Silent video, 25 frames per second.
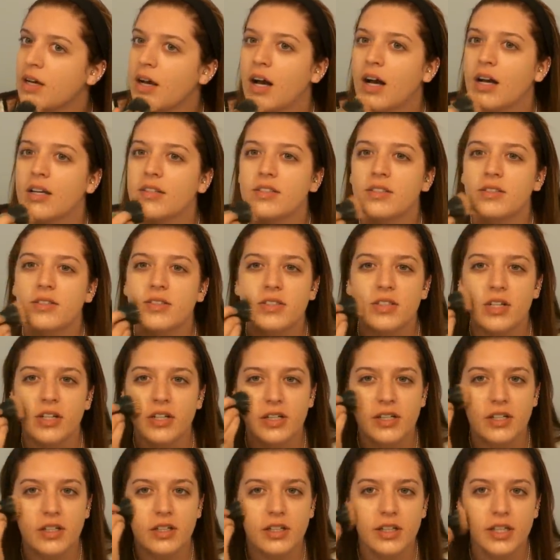also
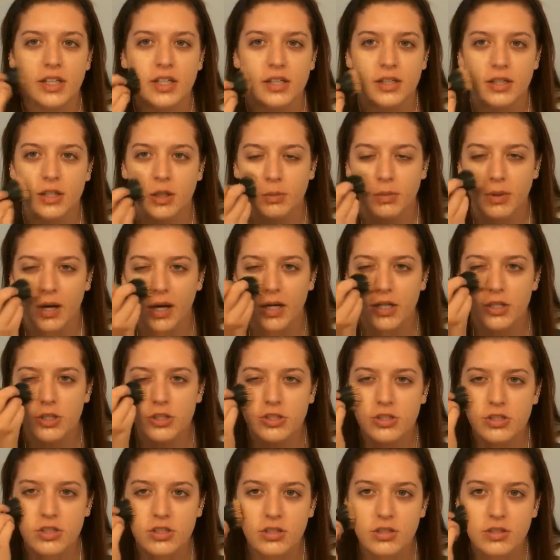circling your
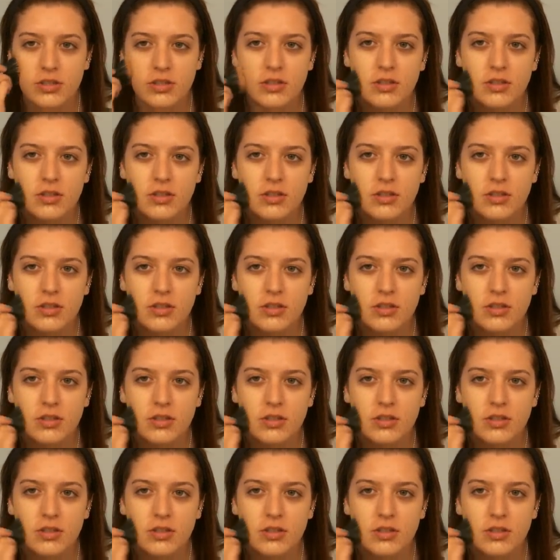brush.